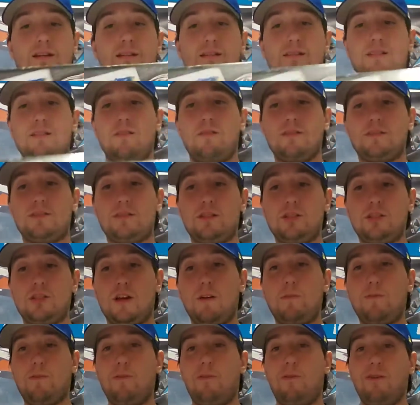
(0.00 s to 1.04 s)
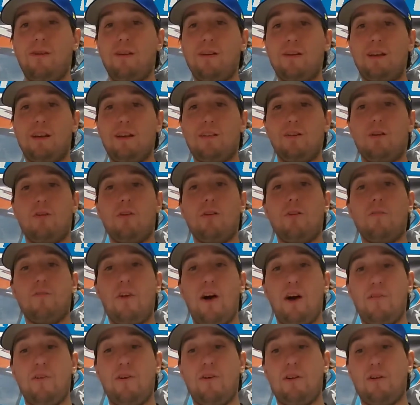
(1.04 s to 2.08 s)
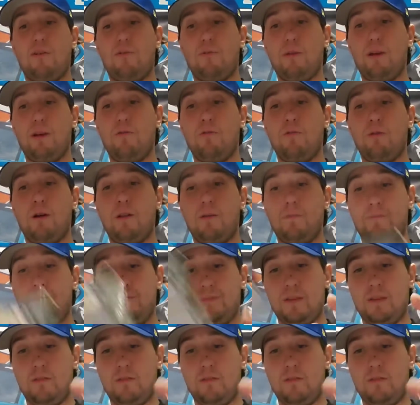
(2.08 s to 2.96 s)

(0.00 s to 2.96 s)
So it's a Jeff Gordon Daytona 500 win one.